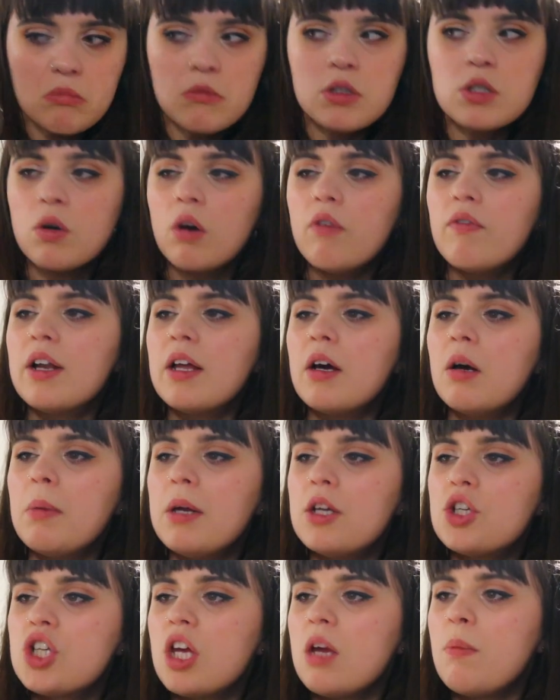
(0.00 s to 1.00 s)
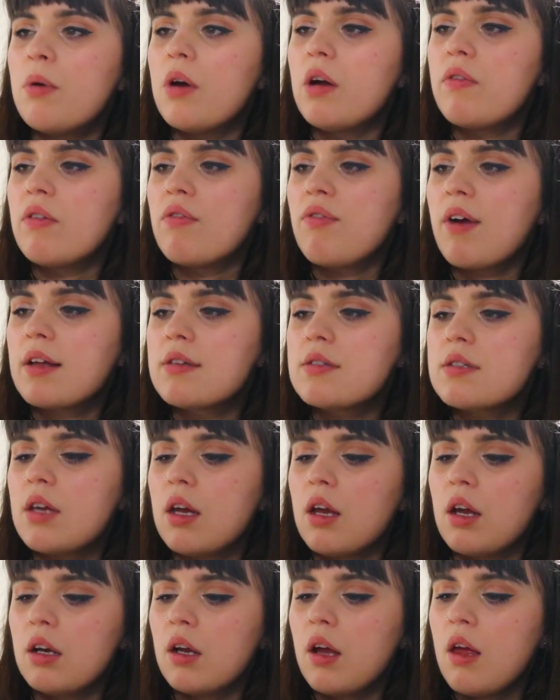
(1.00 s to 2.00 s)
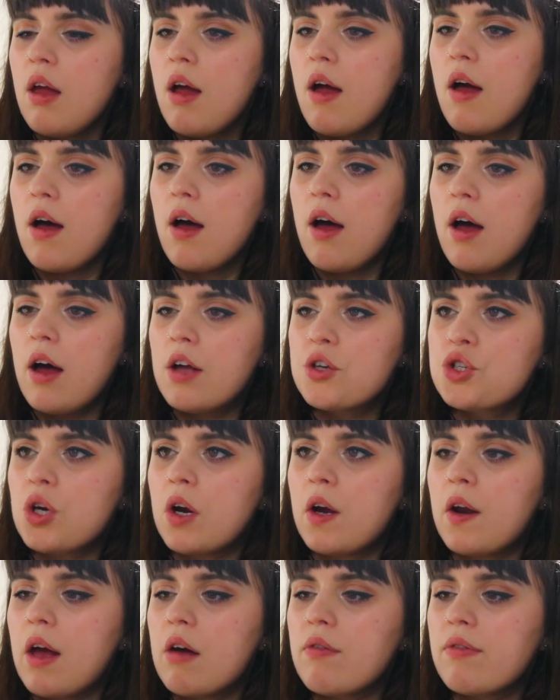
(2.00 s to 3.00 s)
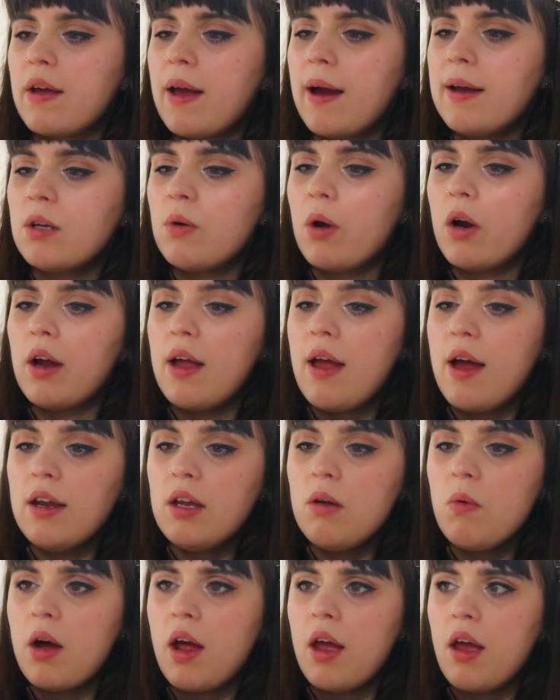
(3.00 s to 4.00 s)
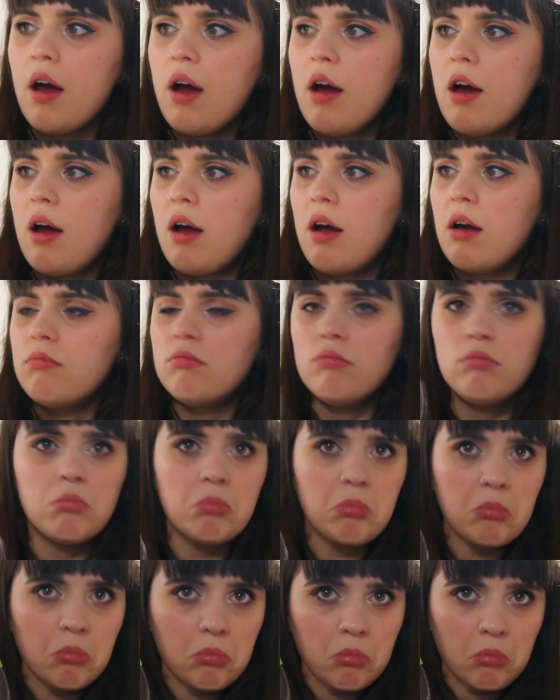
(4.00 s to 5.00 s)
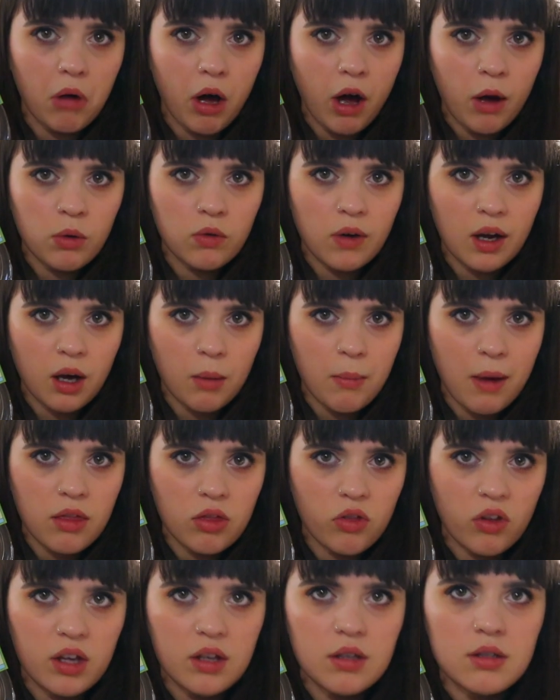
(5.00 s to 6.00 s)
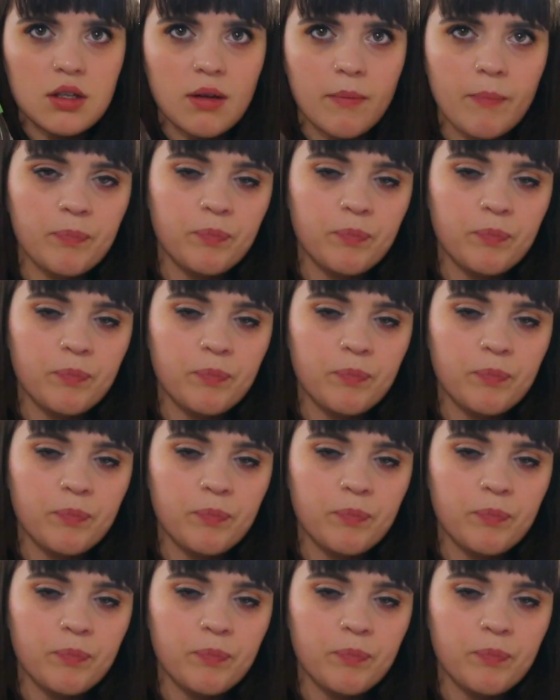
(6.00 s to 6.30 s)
sort of a little bit cheaper if you're fancying trying out Veganuary. Anyway, I would recommend these.